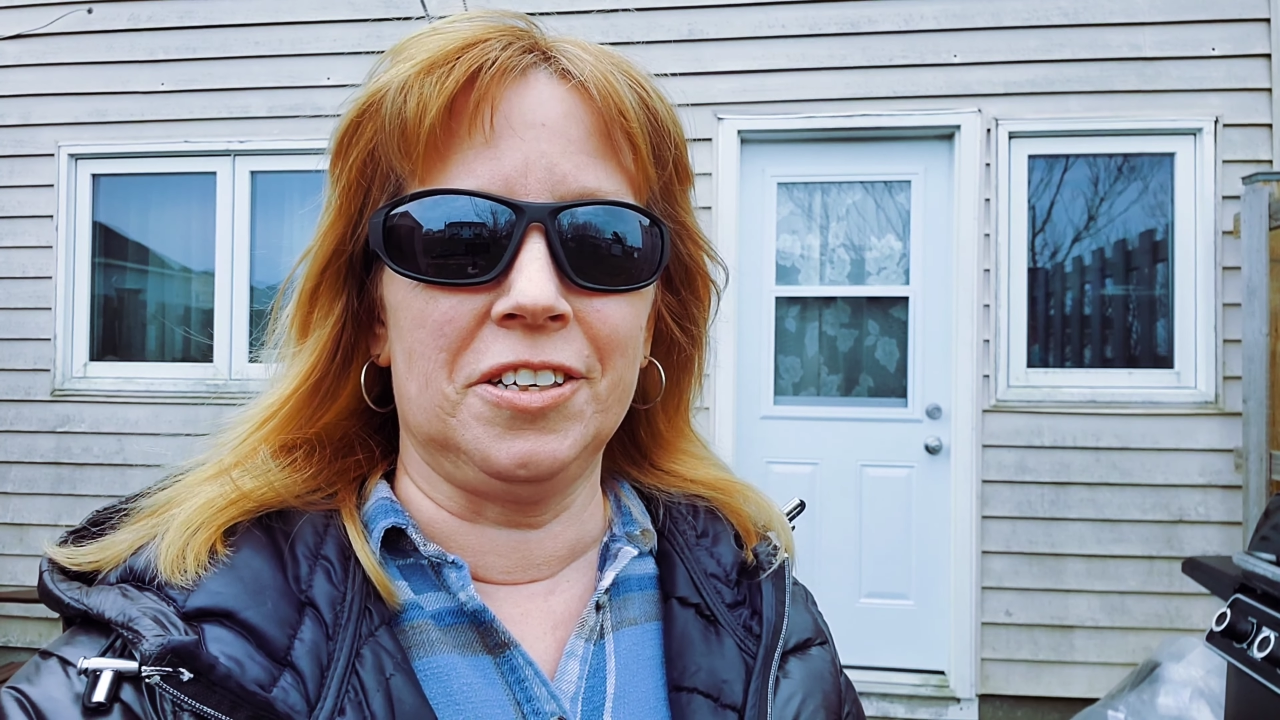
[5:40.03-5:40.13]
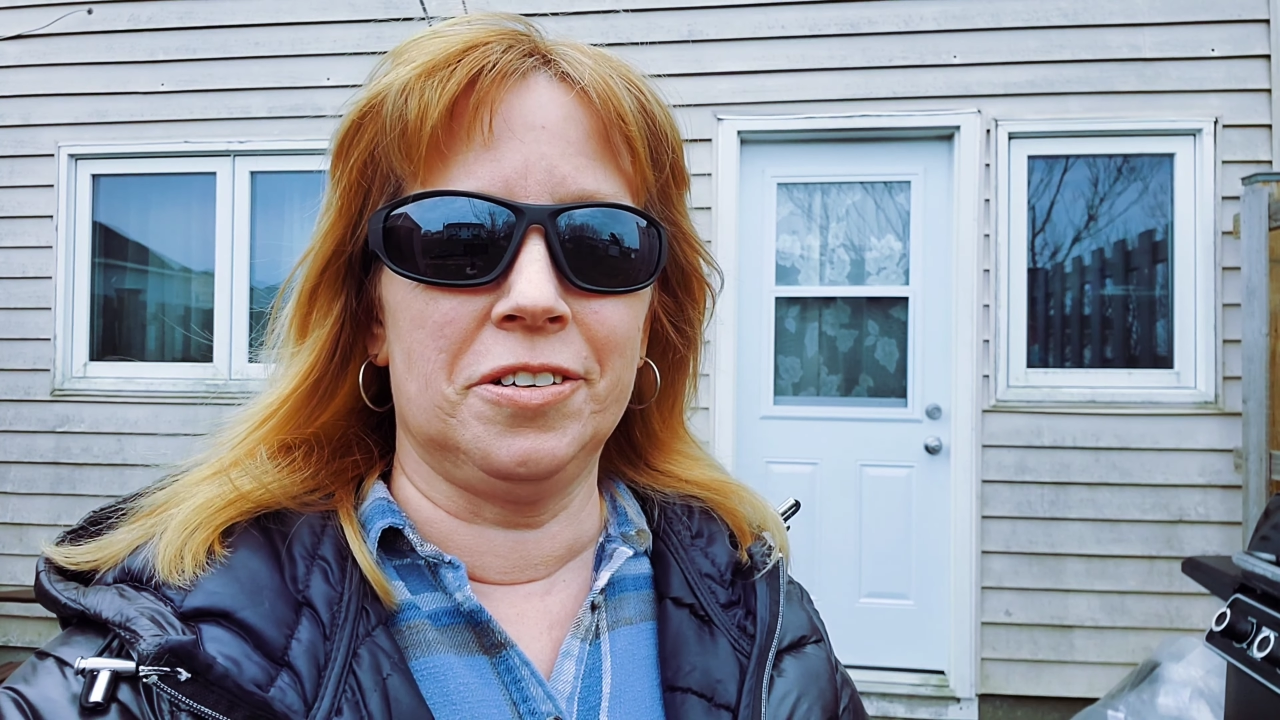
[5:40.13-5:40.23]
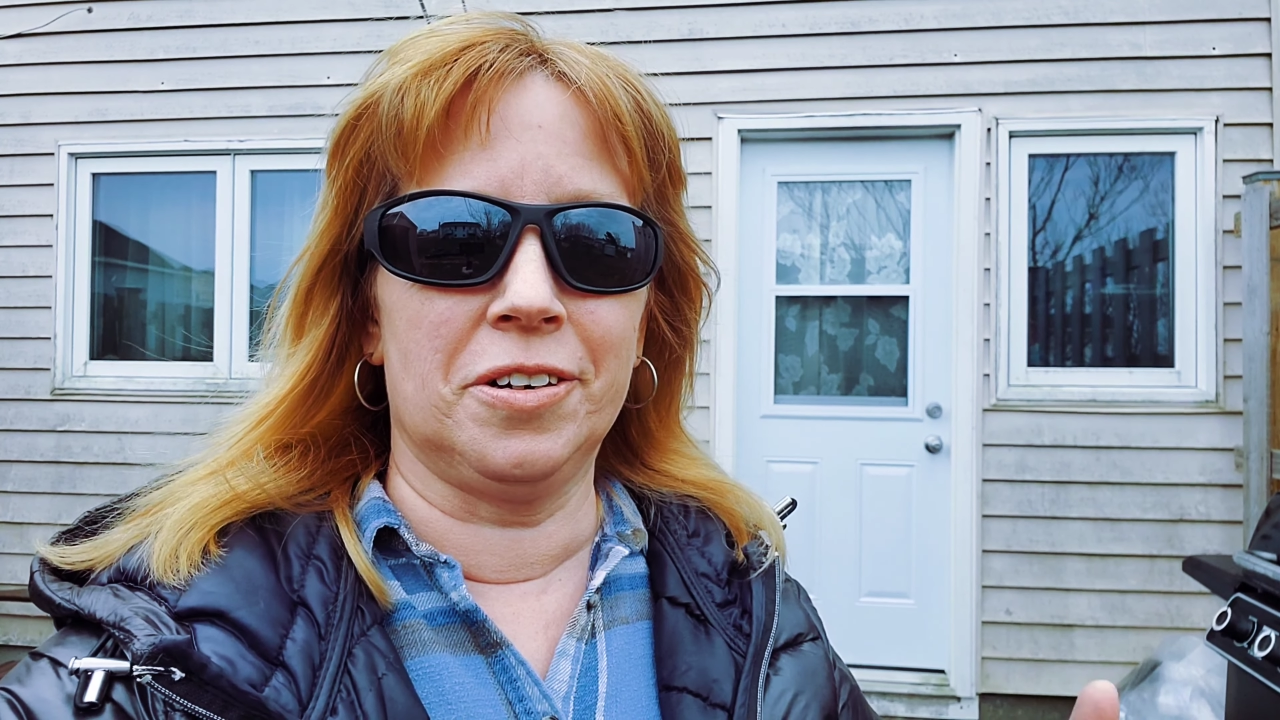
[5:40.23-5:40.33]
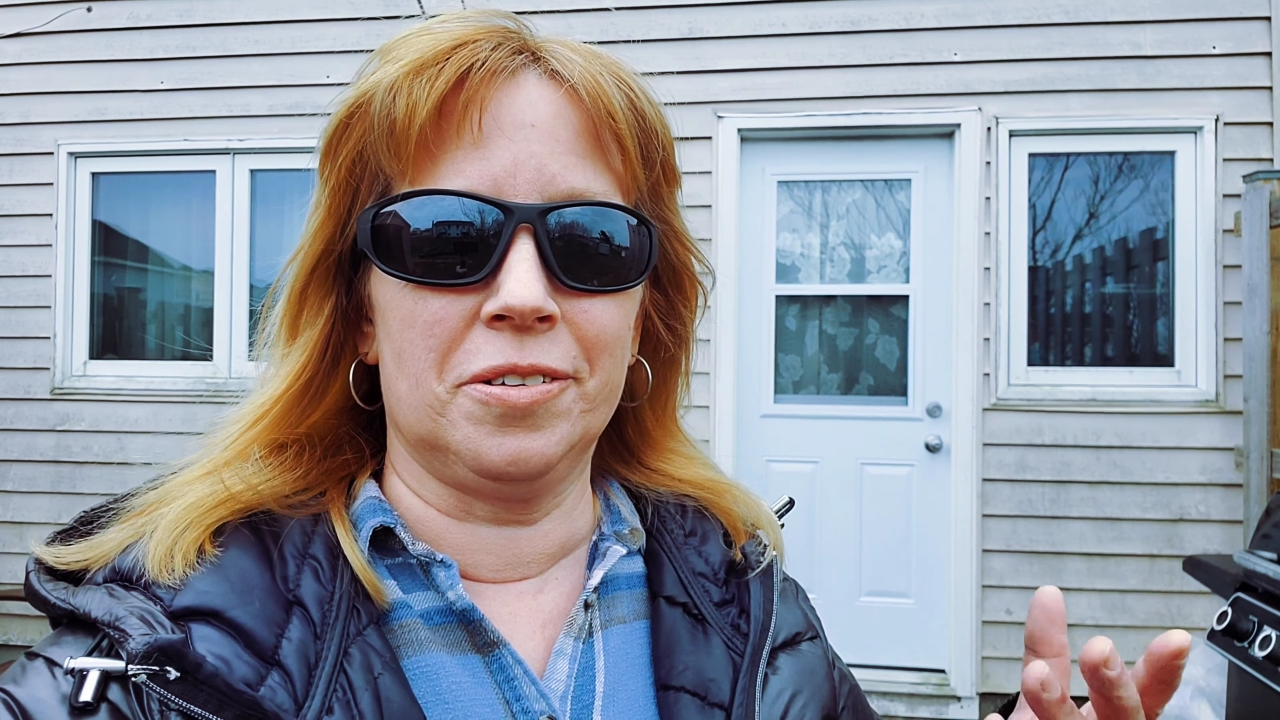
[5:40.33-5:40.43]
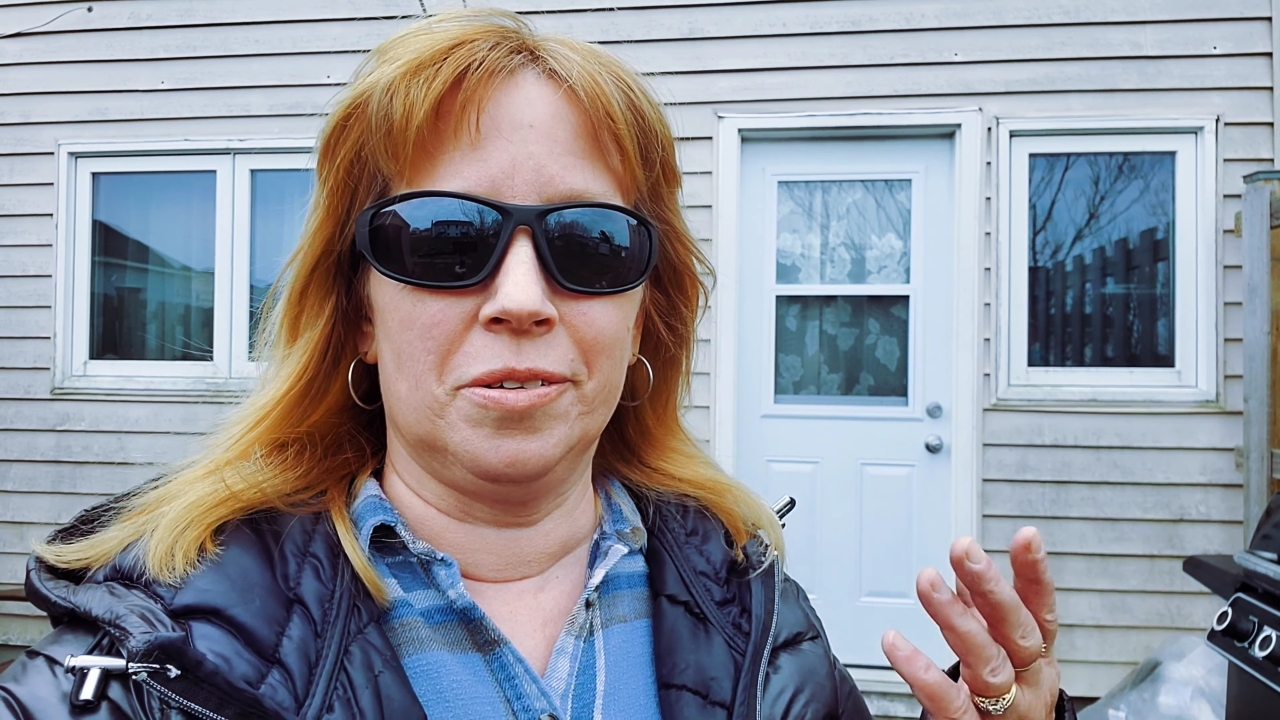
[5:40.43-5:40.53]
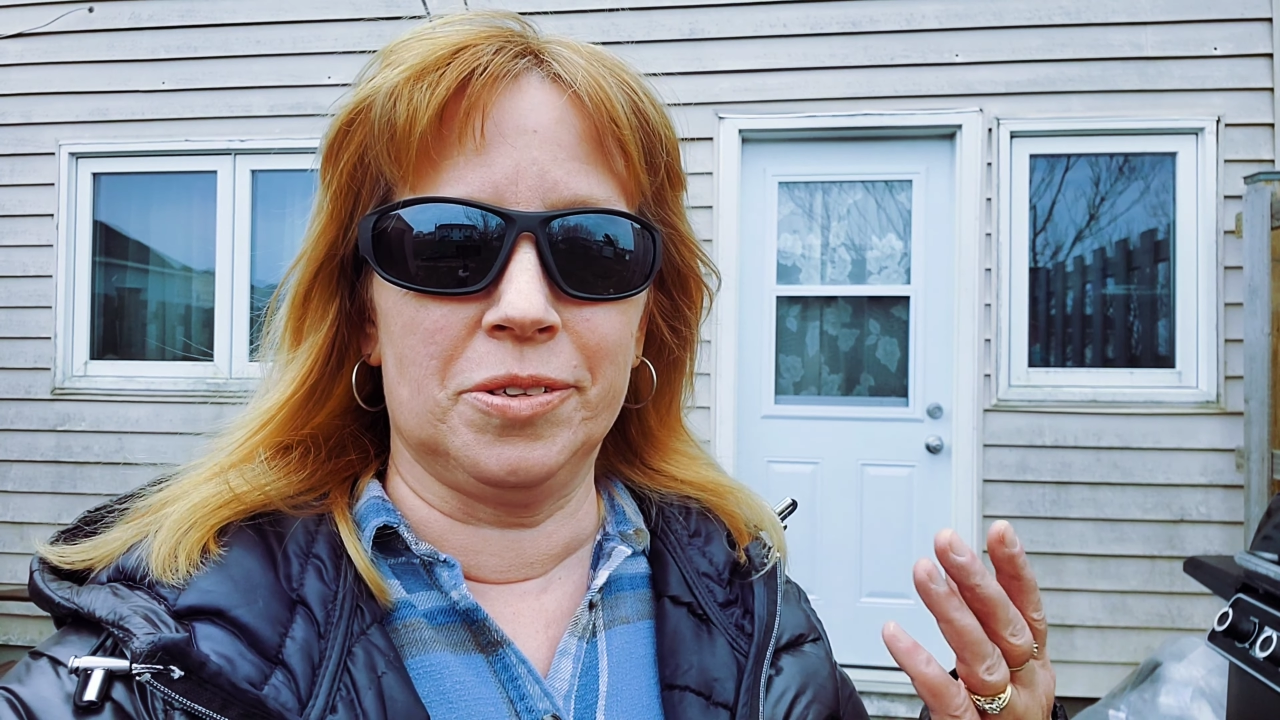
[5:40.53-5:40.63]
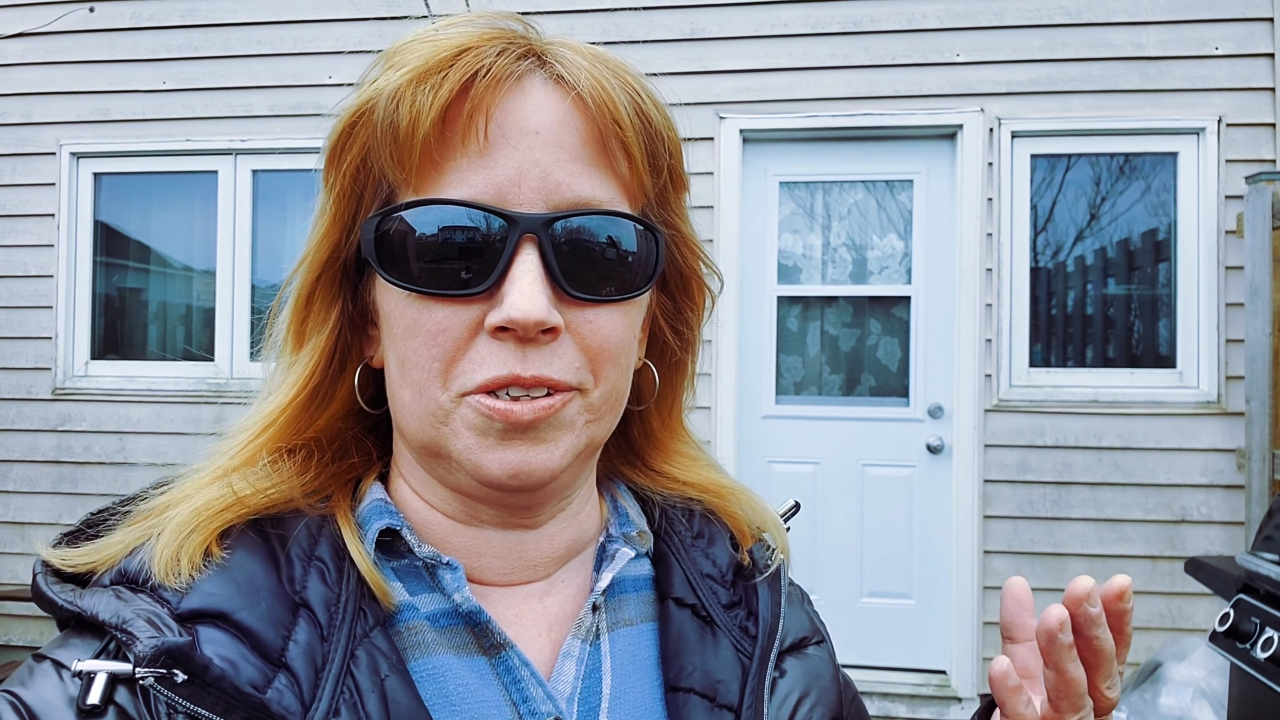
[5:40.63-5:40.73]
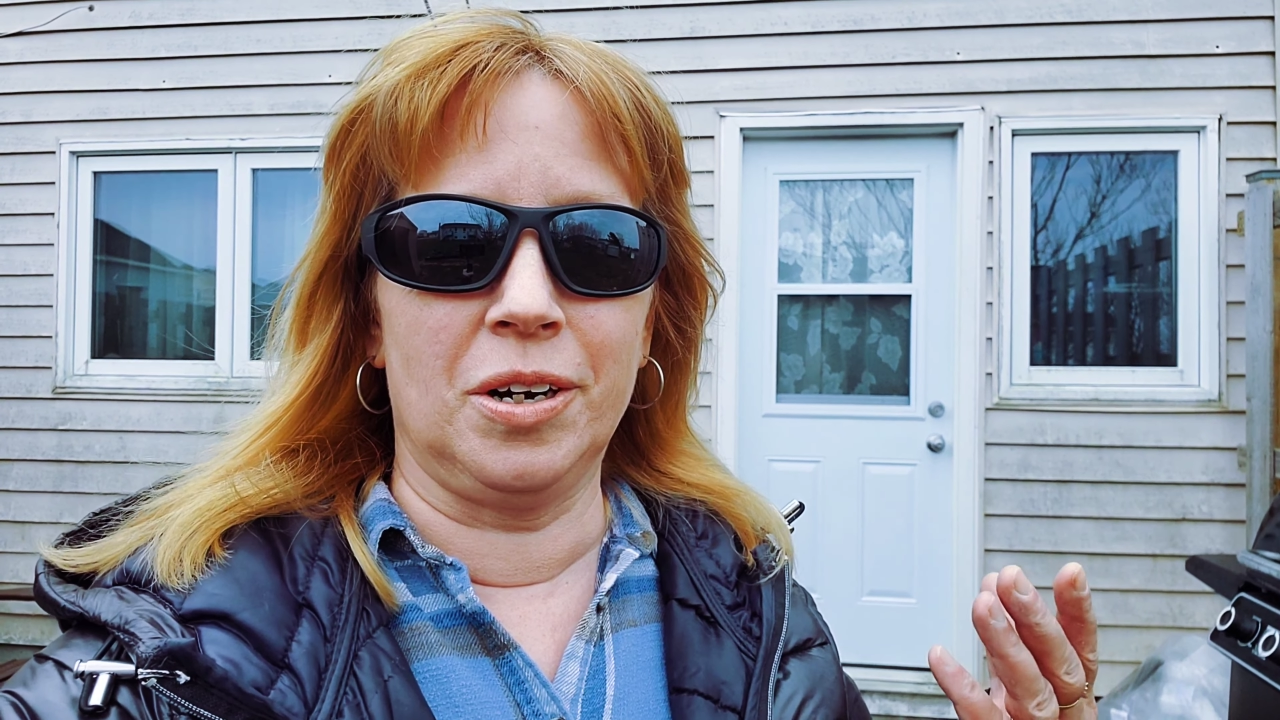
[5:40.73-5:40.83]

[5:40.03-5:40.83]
took those